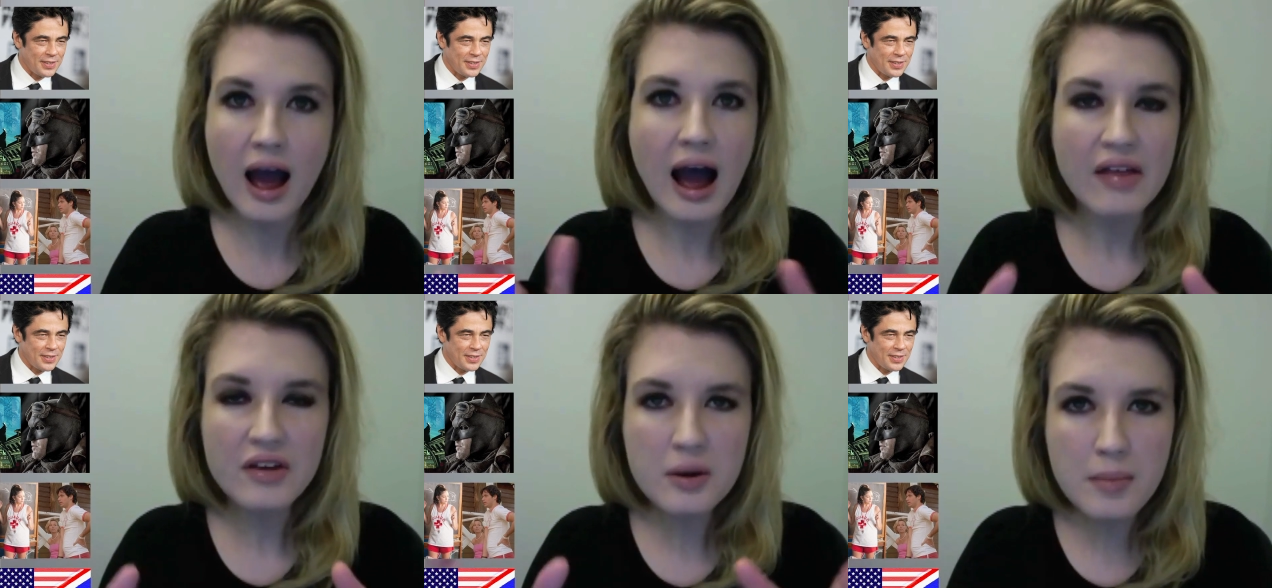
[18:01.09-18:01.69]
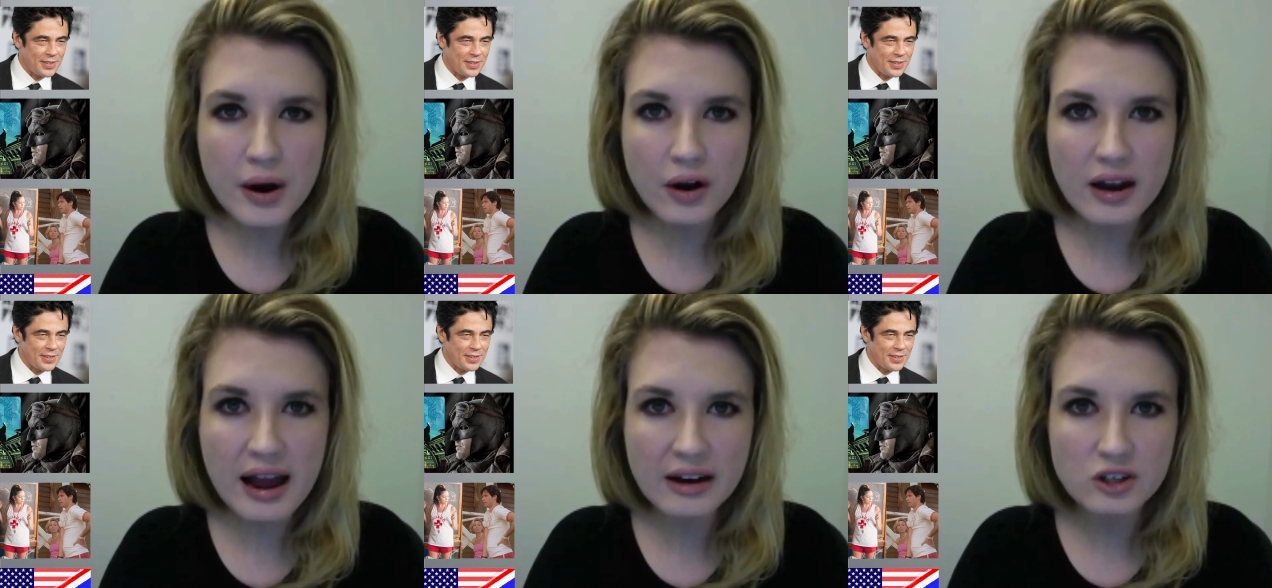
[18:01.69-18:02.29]
Speaker 1: I think American
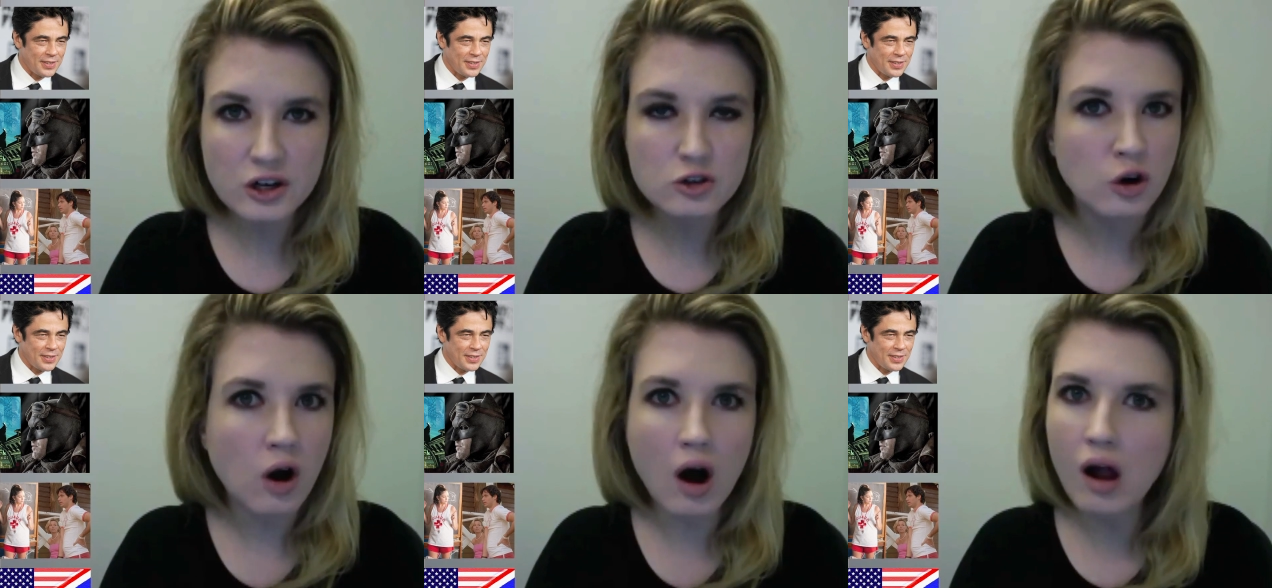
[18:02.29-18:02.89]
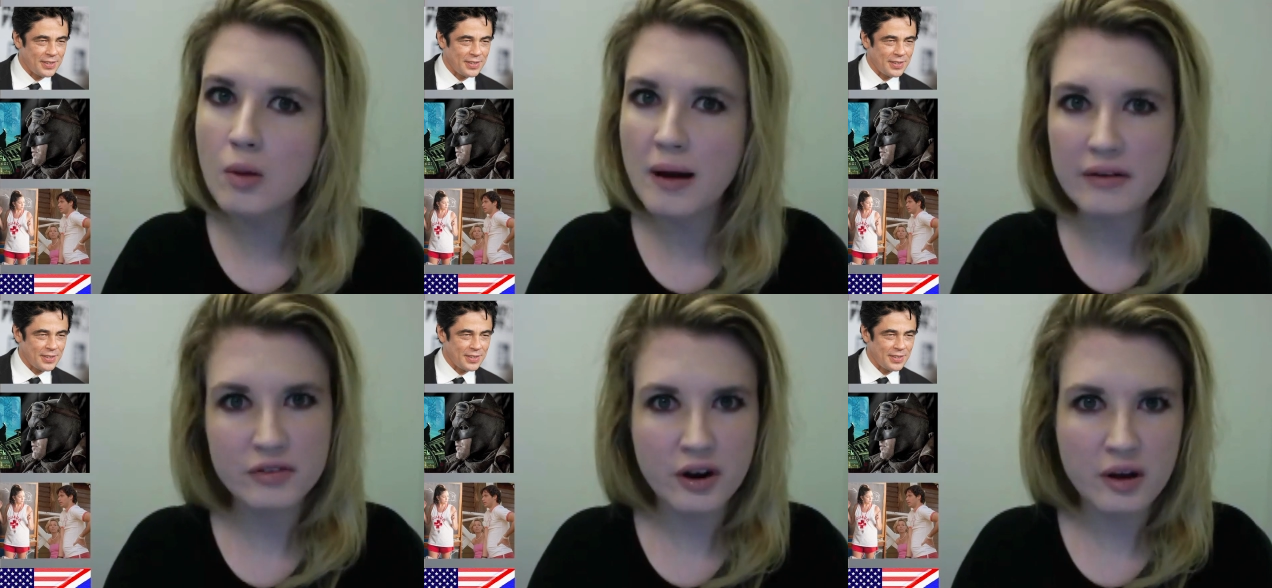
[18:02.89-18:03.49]
actors are all about their